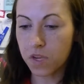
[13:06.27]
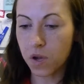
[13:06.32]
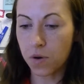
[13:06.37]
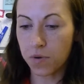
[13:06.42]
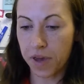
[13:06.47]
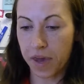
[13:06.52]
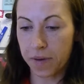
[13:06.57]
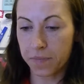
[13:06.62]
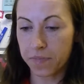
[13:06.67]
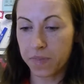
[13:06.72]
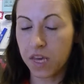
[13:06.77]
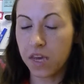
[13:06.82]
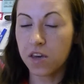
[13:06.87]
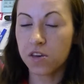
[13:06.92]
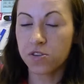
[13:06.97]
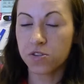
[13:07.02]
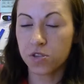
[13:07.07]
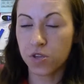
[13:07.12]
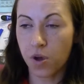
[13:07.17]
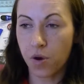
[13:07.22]
Okay,
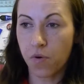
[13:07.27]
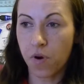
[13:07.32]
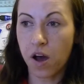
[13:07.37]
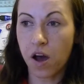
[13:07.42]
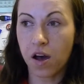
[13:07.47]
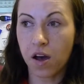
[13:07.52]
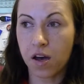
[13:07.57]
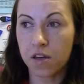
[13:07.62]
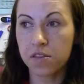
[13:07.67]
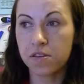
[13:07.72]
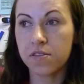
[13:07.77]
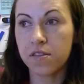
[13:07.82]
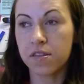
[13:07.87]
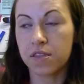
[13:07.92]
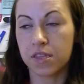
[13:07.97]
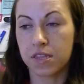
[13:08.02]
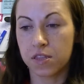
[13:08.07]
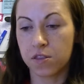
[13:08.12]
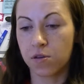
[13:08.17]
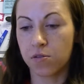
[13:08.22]
so other
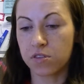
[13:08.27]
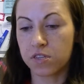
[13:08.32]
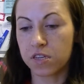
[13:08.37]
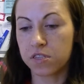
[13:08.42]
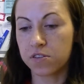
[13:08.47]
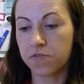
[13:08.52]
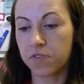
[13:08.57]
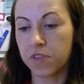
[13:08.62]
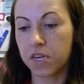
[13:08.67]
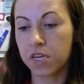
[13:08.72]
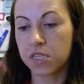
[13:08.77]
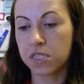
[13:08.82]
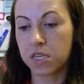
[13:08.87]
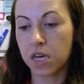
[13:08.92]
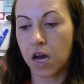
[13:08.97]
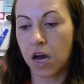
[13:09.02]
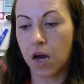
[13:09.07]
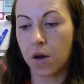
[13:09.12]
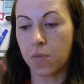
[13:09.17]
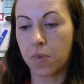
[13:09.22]
than those kinds of things,
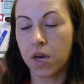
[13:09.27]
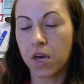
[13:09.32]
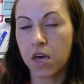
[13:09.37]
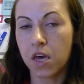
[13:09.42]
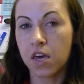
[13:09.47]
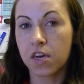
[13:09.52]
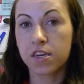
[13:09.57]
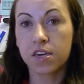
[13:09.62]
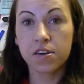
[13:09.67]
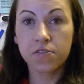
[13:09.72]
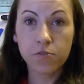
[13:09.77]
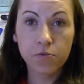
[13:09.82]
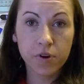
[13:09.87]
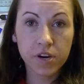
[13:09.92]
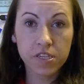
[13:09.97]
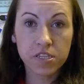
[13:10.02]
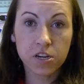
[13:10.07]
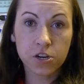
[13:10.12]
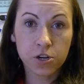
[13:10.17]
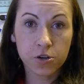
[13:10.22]

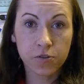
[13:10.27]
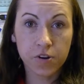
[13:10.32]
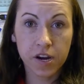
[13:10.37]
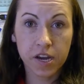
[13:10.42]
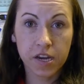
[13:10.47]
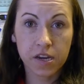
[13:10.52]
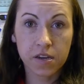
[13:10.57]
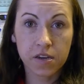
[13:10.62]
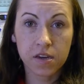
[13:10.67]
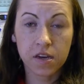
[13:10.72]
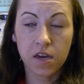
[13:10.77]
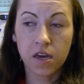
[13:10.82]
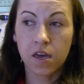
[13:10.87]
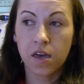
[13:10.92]
giveaways are great.